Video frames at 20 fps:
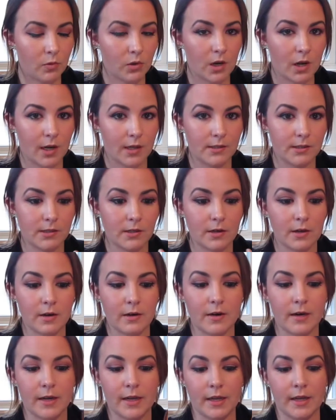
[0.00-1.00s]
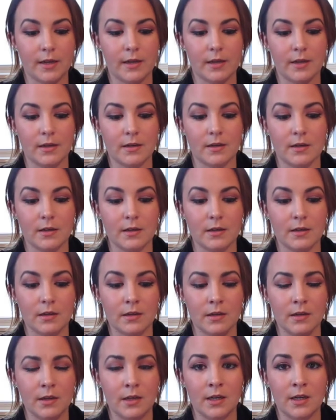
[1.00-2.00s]
bronzer, and
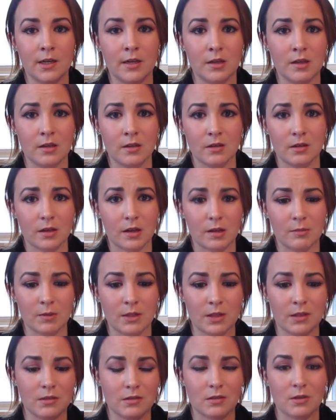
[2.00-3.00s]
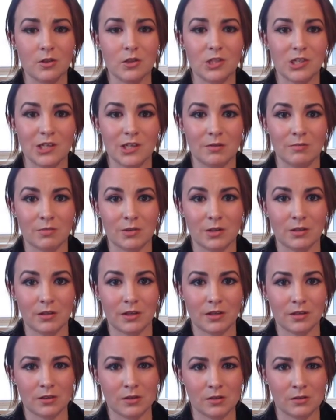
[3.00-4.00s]
I mean, these are cheap. They're
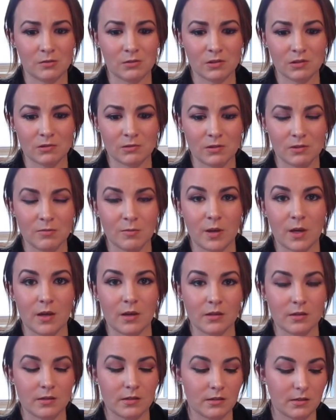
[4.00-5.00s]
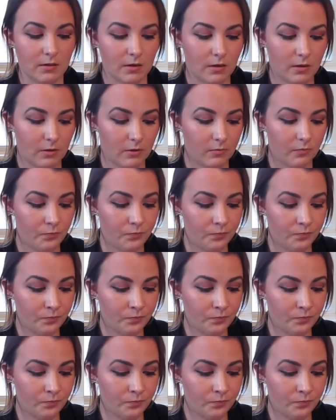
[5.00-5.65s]
like $2 or $3, so